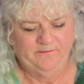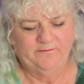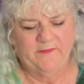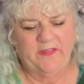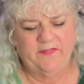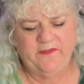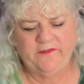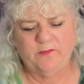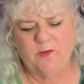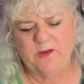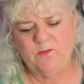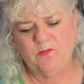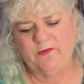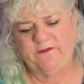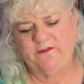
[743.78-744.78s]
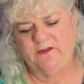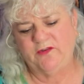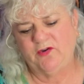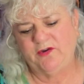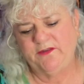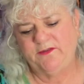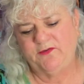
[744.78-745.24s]
This one was
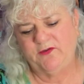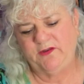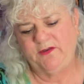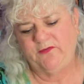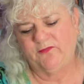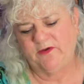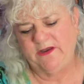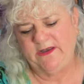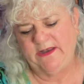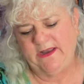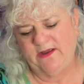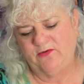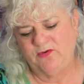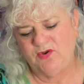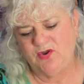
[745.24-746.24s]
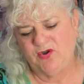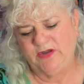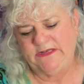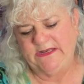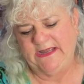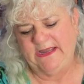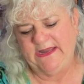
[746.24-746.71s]
$9.33, now
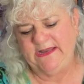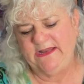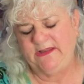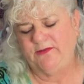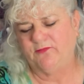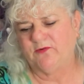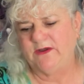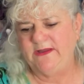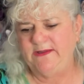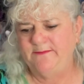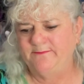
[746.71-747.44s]
$9.83.